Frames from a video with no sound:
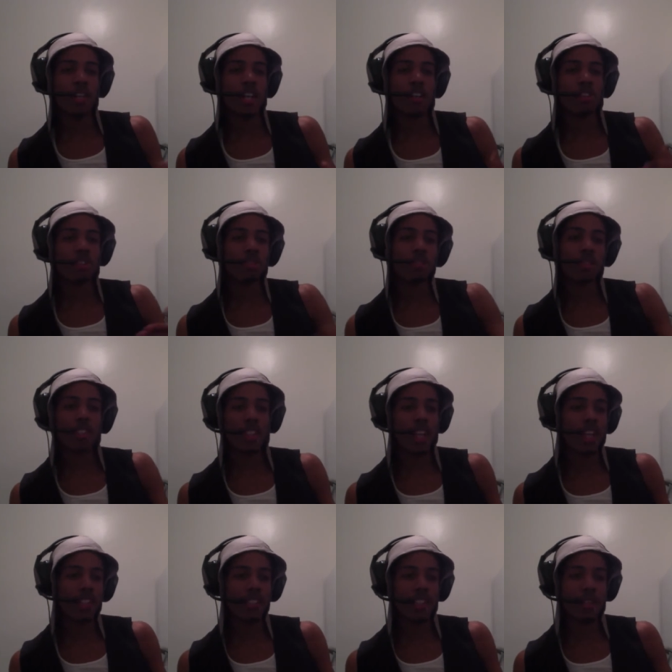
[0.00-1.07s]
out so much
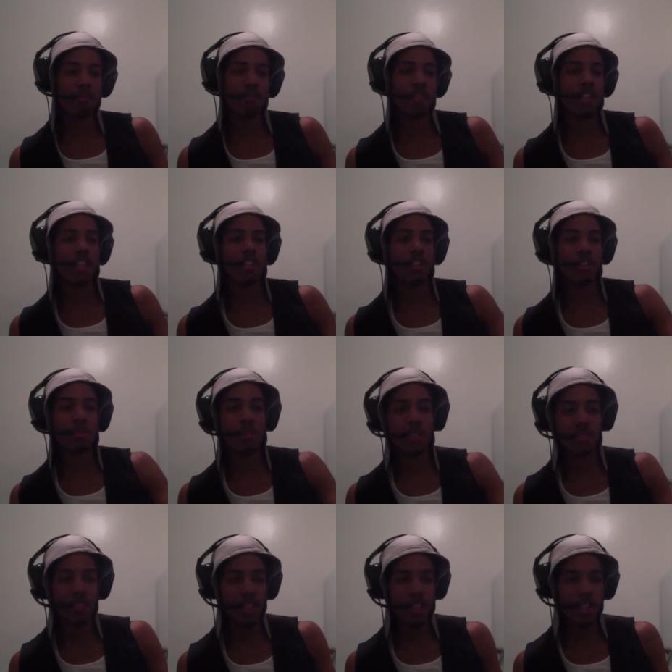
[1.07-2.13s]
content, putting out so much
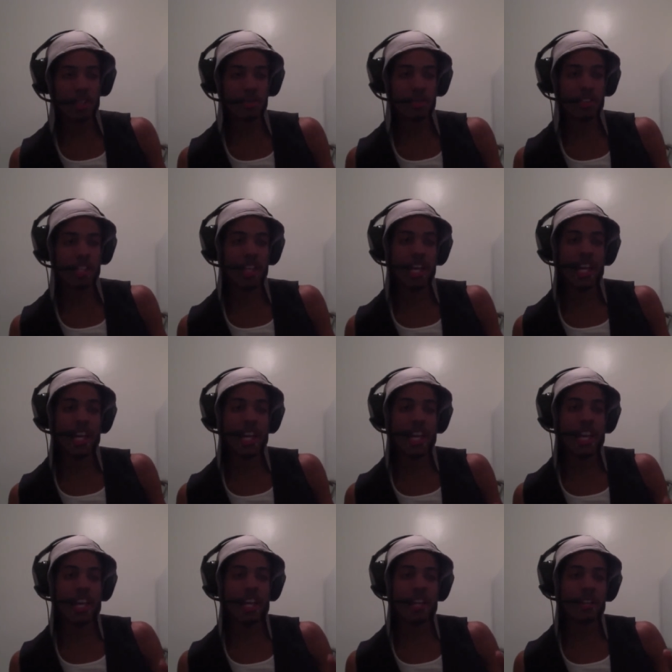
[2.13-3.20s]
videos,
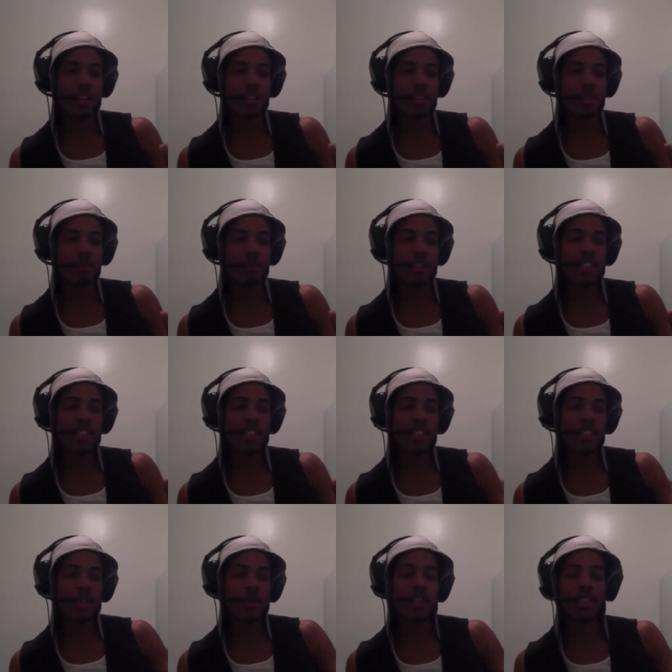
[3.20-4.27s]
and basically
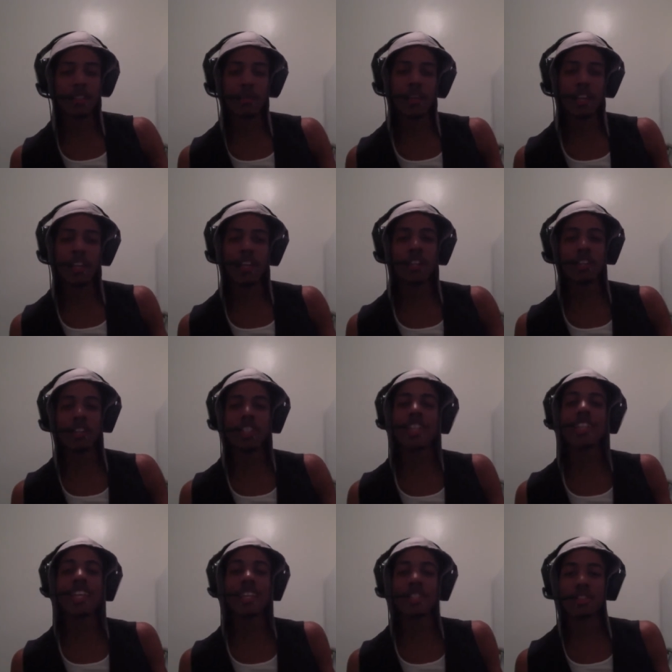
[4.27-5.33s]
don't get the recognition that
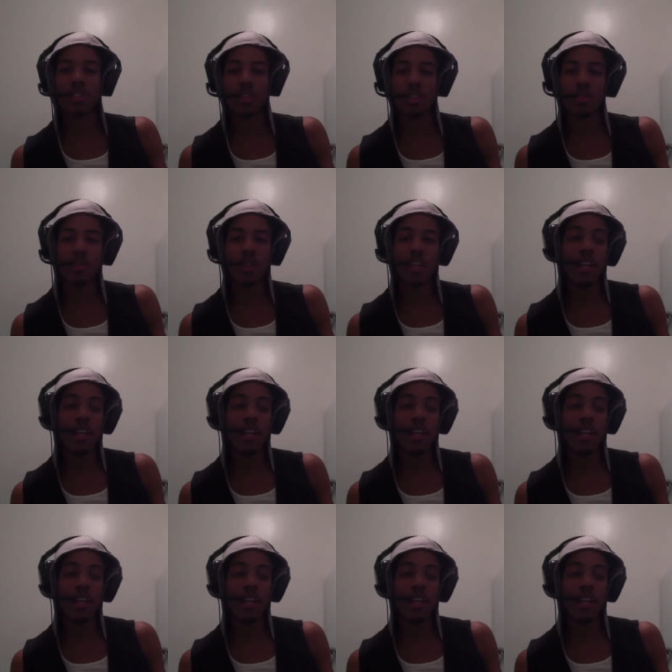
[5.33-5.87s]
they deserve.